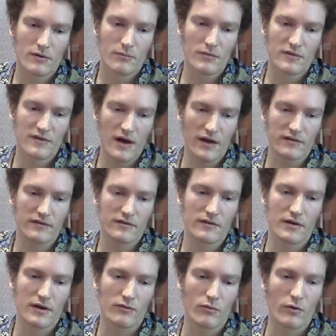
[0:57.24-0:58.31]
texts
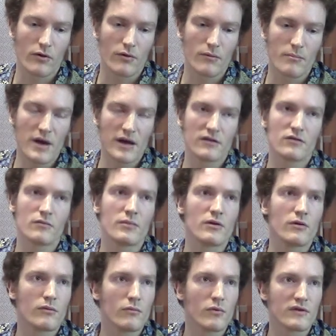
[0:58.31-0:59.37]
that were meant to
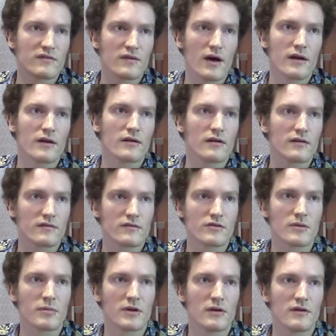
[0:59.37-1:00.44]
be recited as
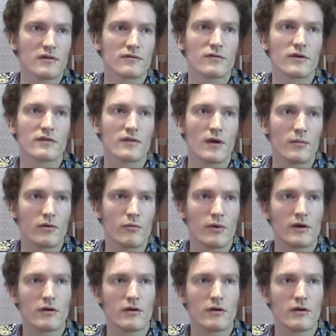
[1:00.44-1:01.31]
Japanese, for example, when